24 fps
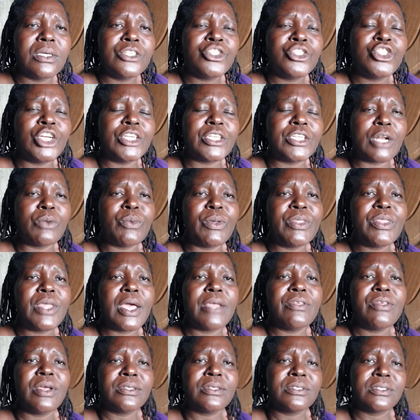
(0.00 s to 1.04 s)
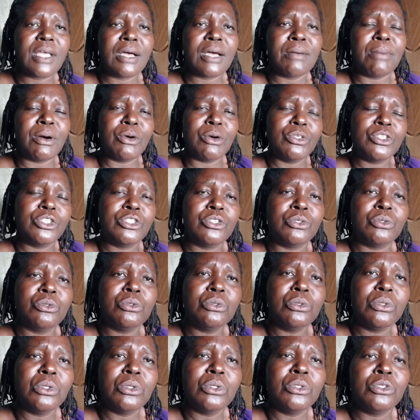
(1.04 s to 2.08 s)
children when they are just about to
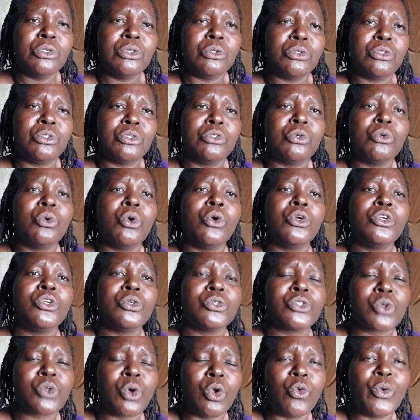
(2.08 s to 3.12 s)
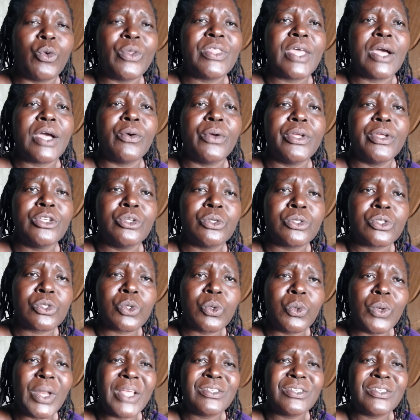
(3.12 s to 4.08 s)
go to school, or when they are going to school.